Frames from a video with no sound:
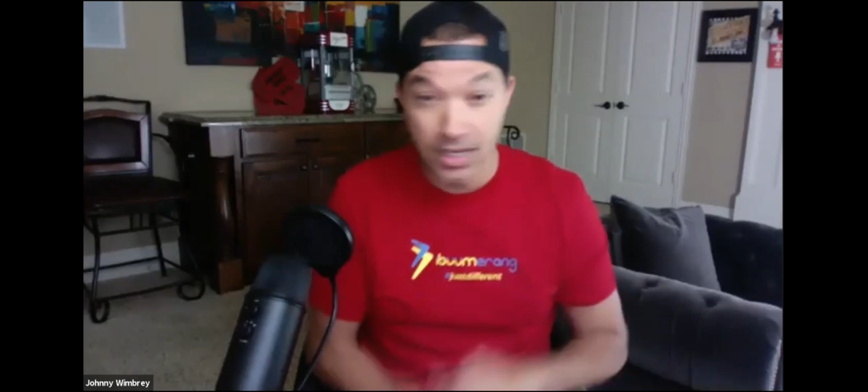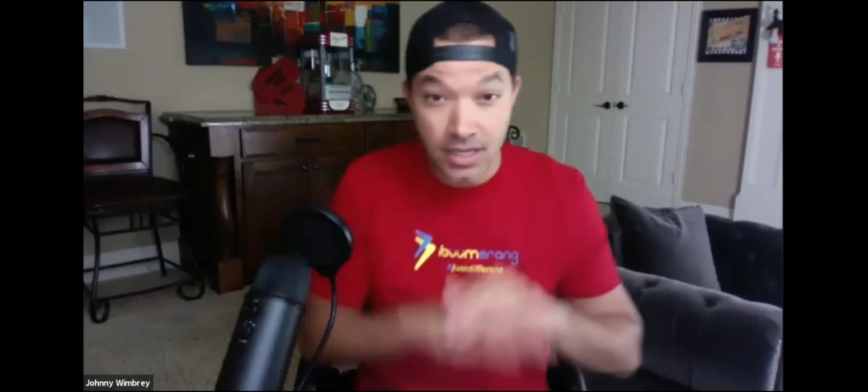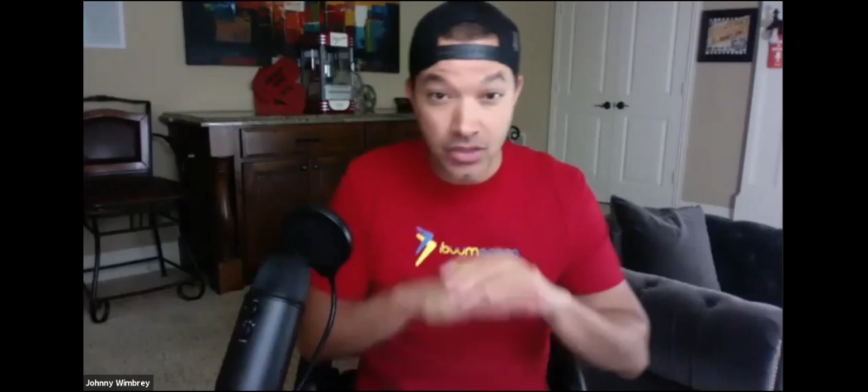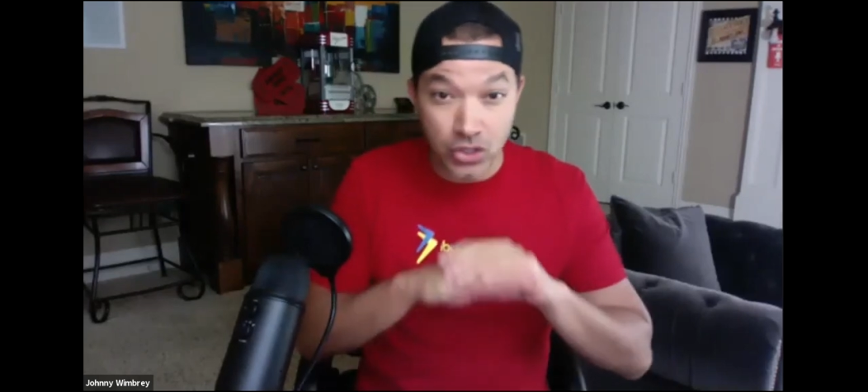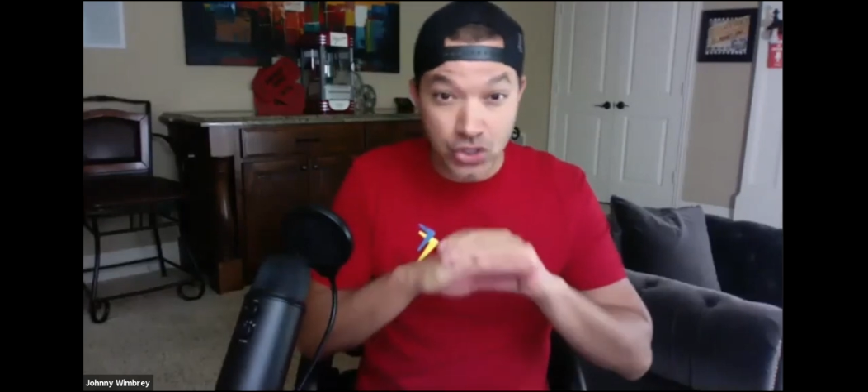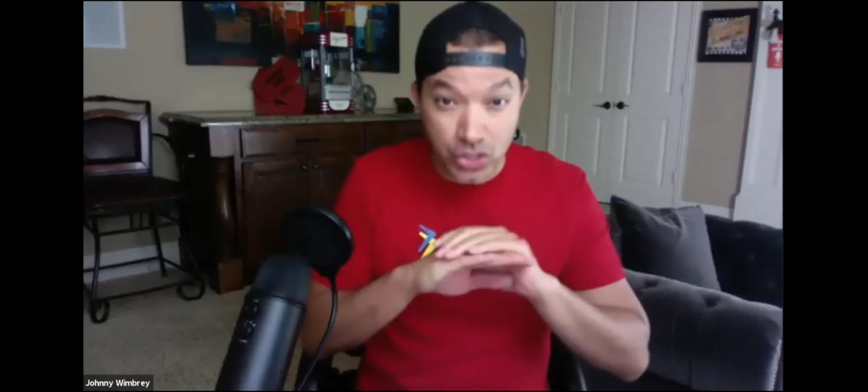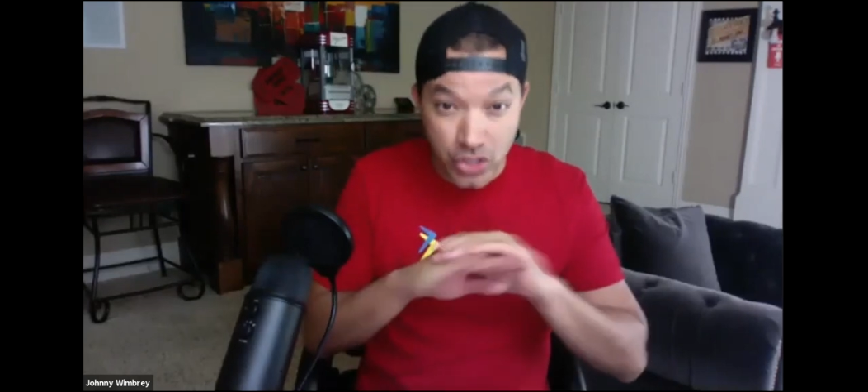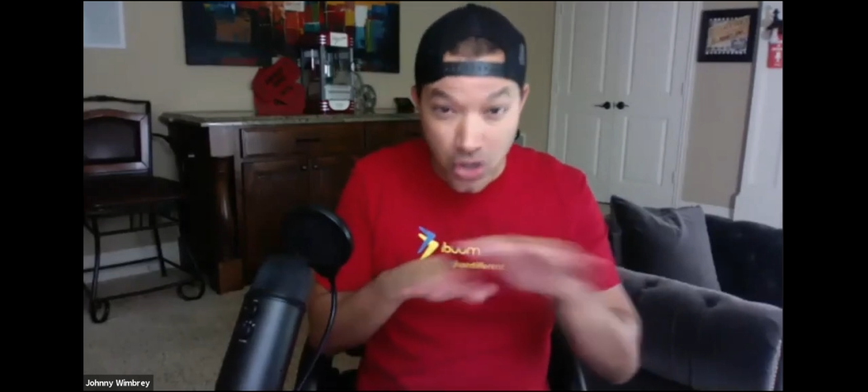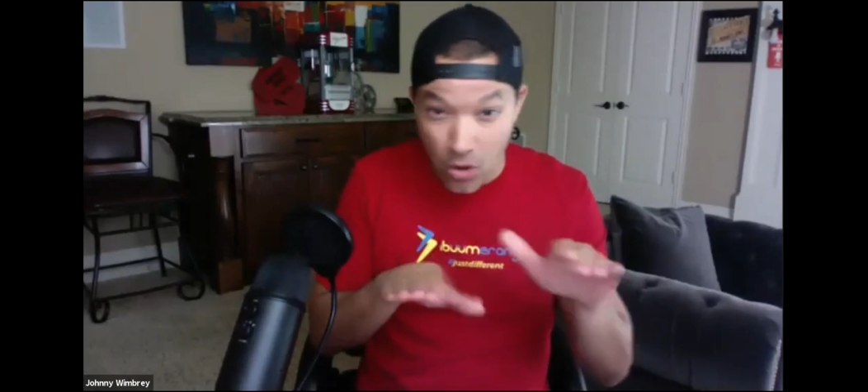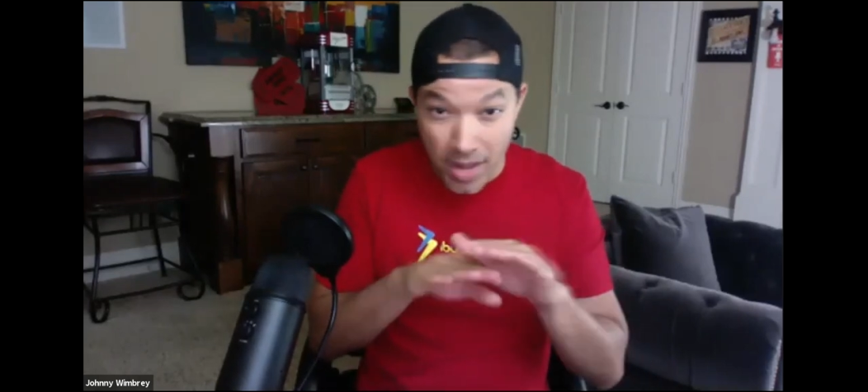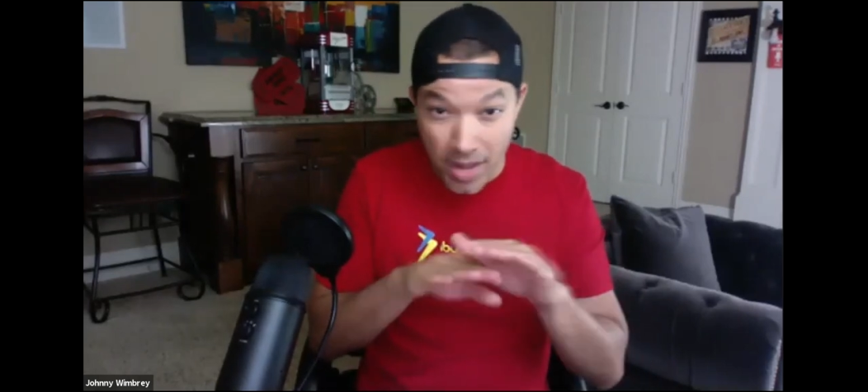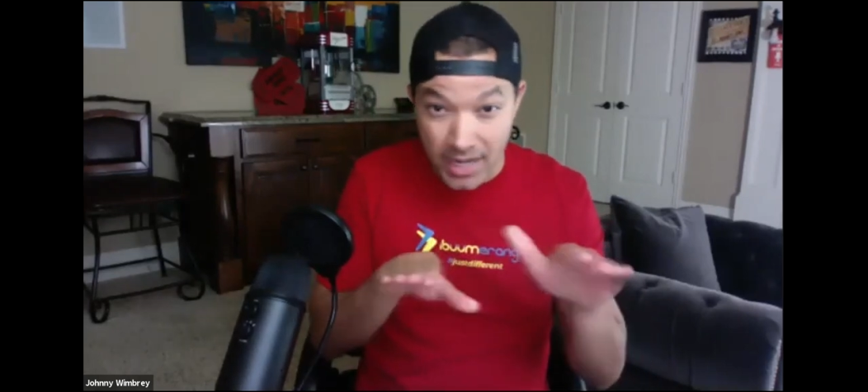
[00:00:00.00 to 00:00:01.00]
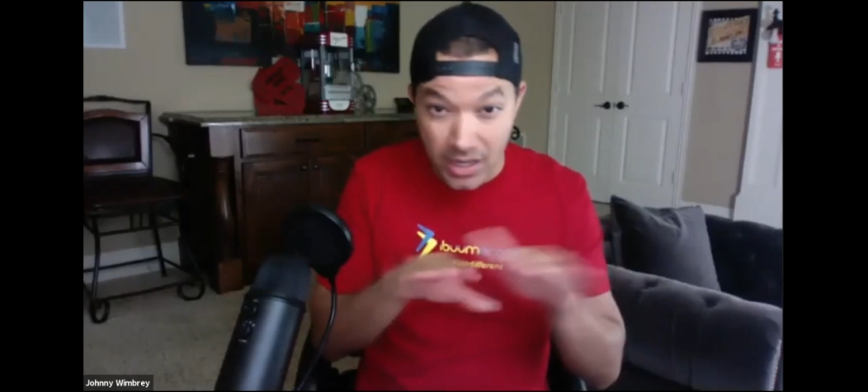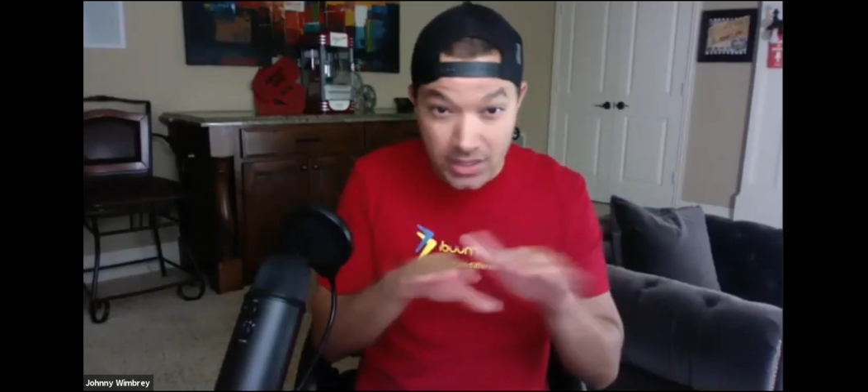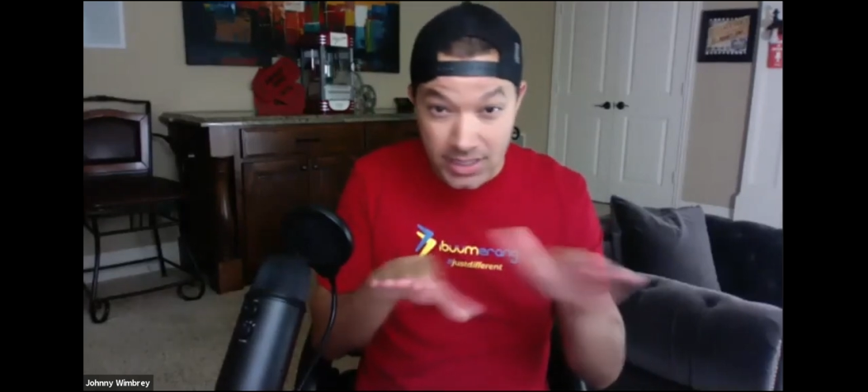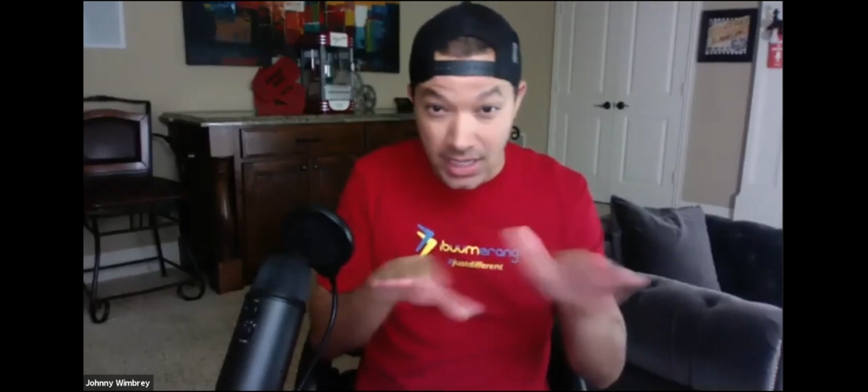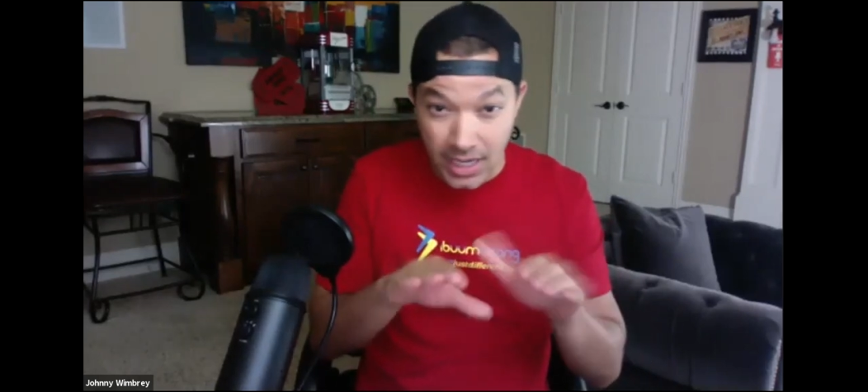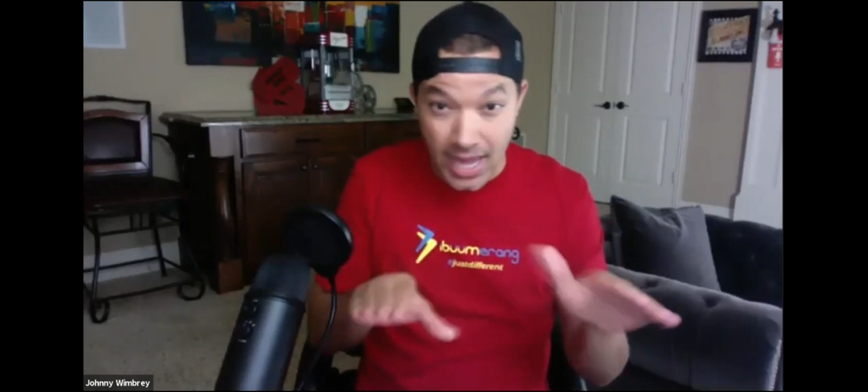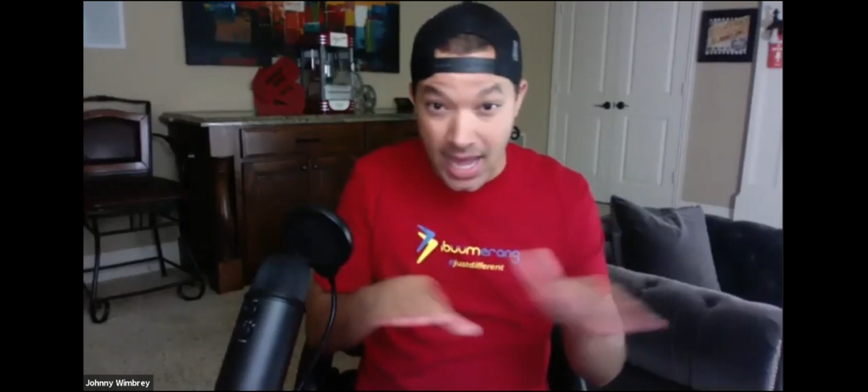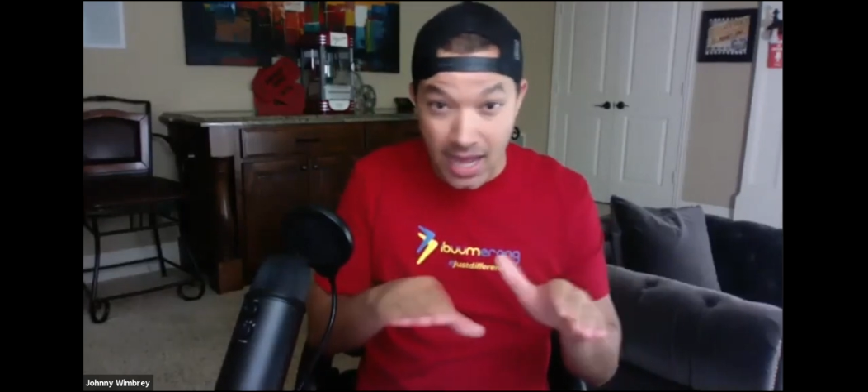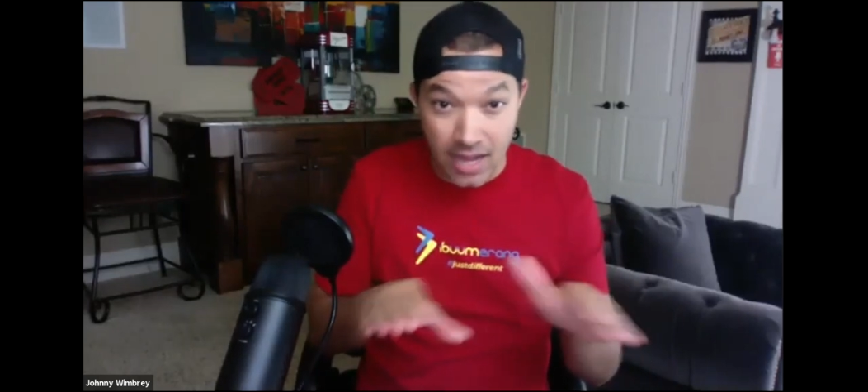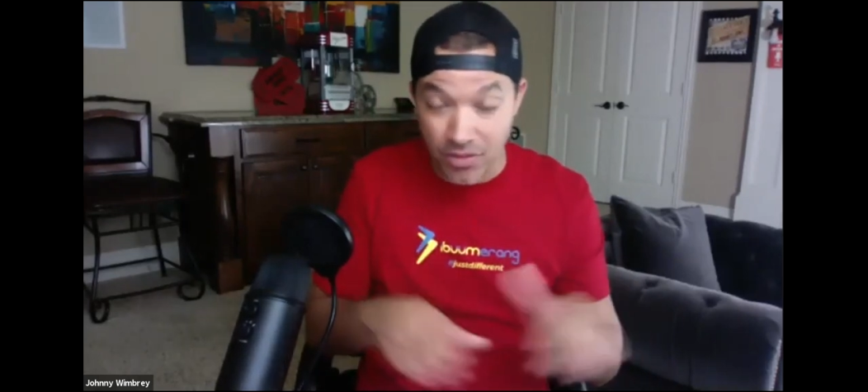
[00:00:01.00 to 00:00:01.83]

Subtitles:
There's nobody else alive